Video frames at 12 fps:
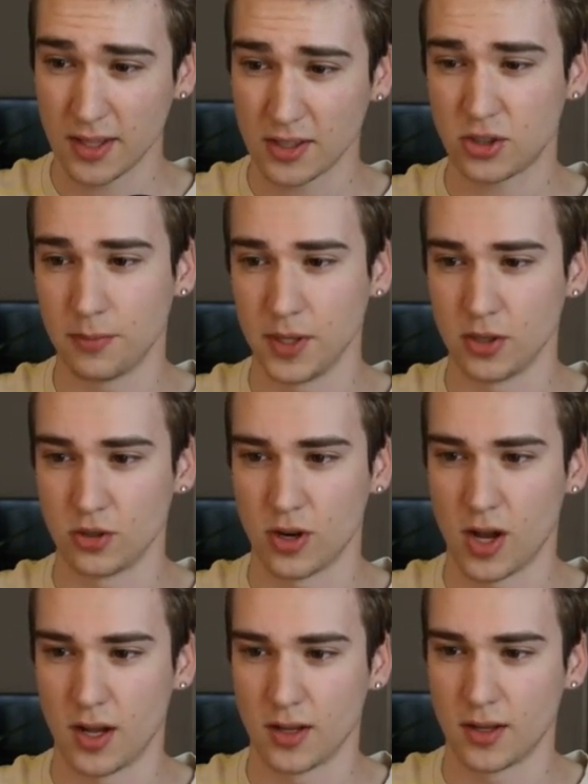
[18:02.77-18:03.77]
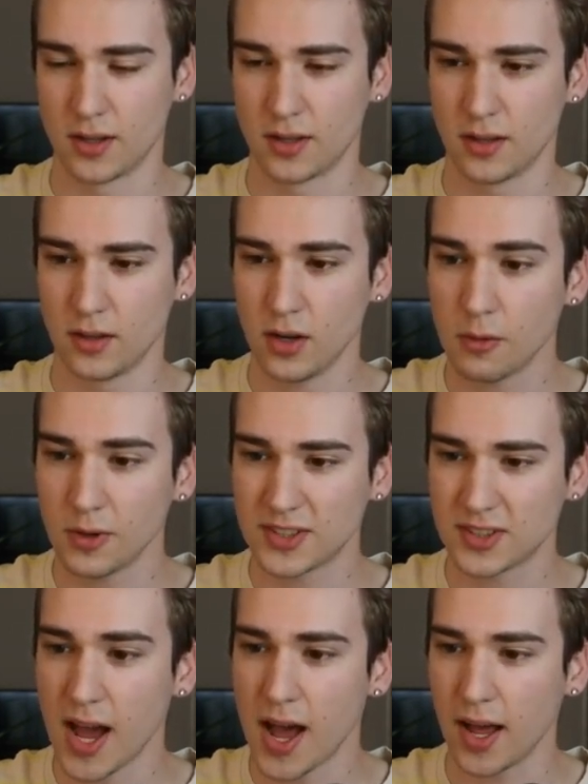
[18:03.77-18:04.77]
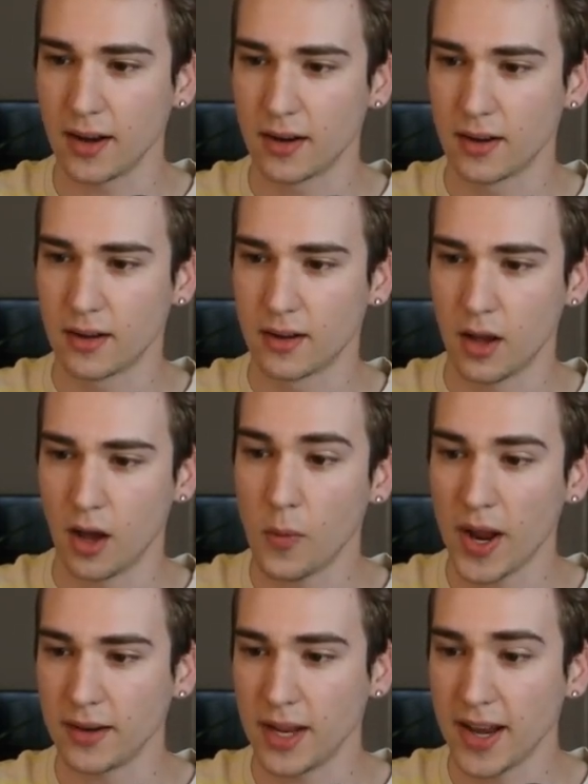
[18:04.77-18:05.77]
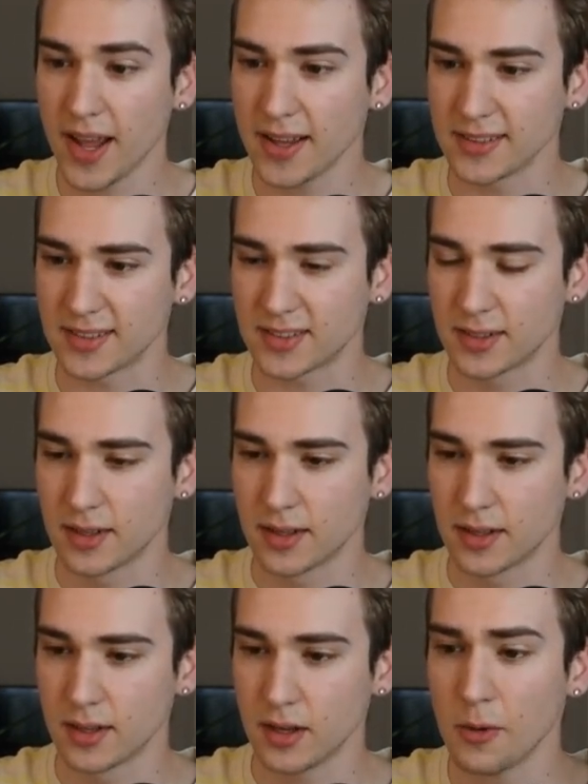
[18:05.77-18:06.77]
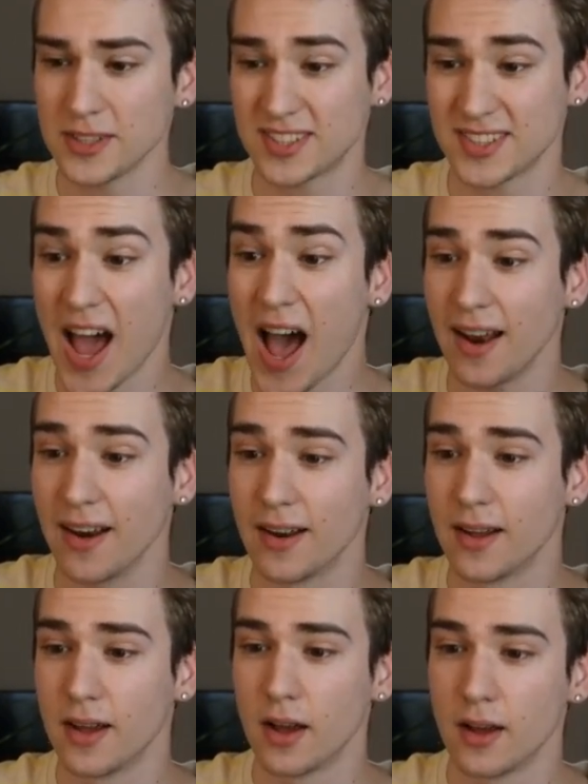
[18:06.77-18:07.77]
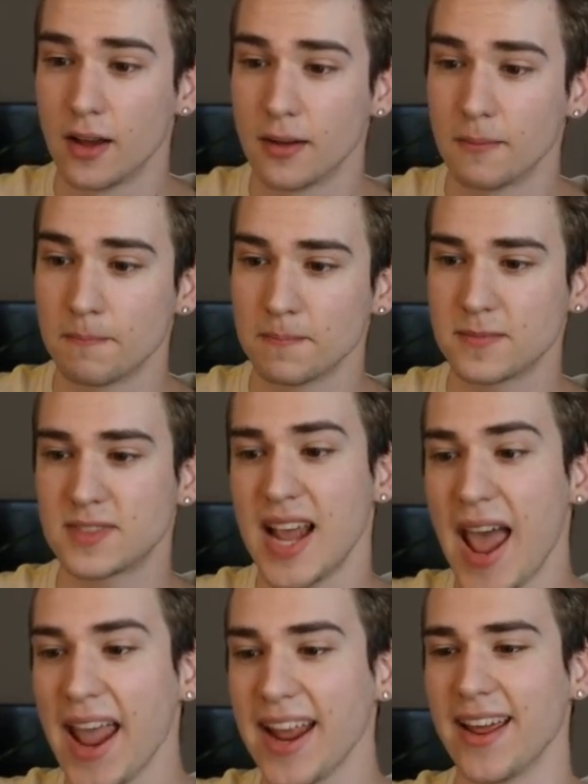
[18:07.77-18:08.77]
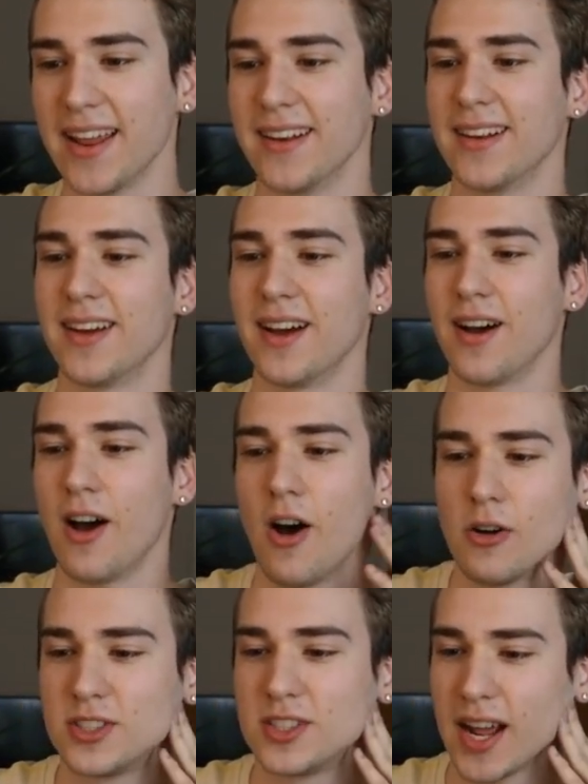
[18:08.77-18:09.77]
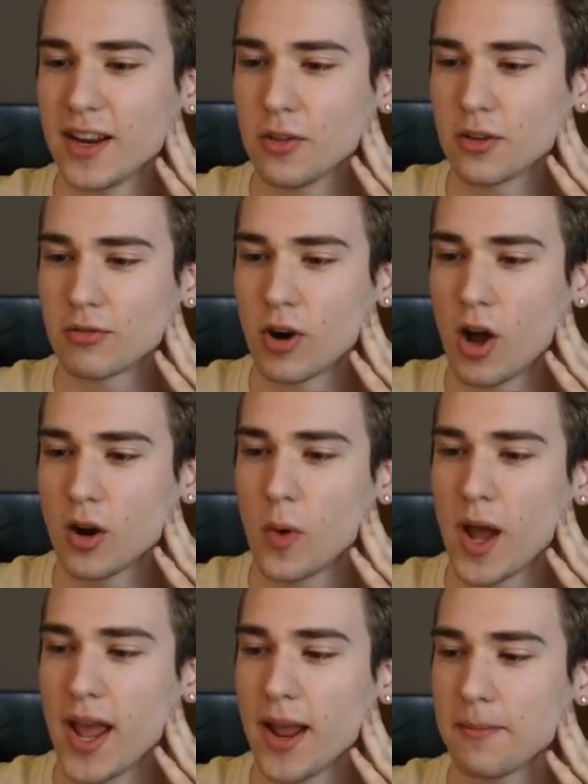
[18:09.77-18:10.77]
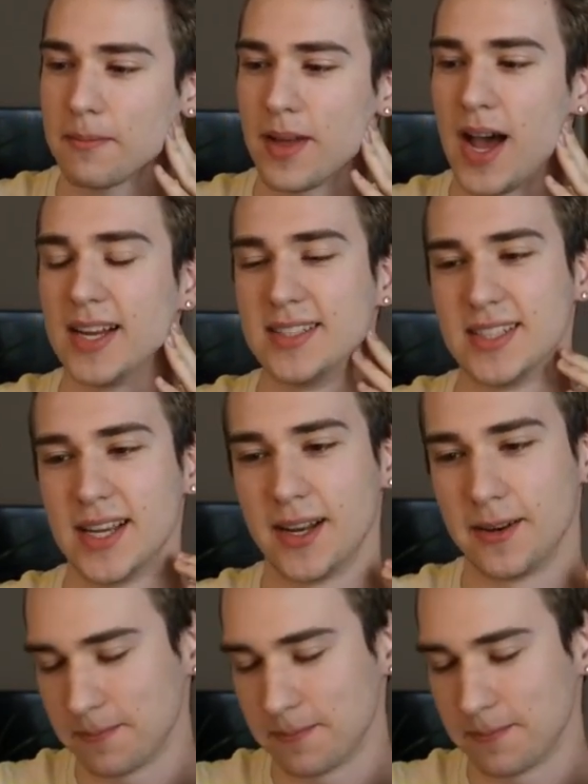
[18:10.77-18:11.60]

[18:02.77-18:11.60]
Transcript: should be a draw. No, it's not. Oh, wait, it is. No, it's not. Dang it. Oh, did I go the wrong way? I did.